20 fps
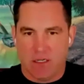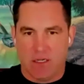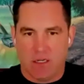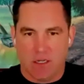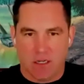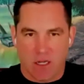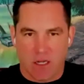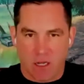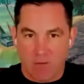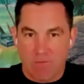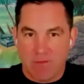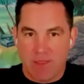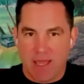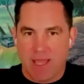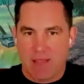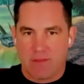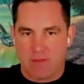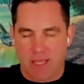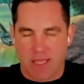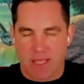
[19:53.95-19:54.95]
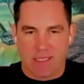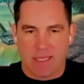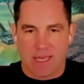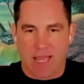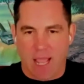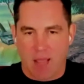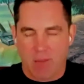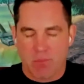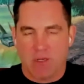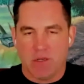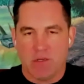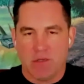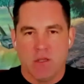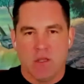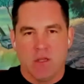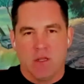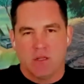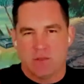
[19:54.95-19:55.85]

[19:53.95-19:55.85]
uh, of that that can happen.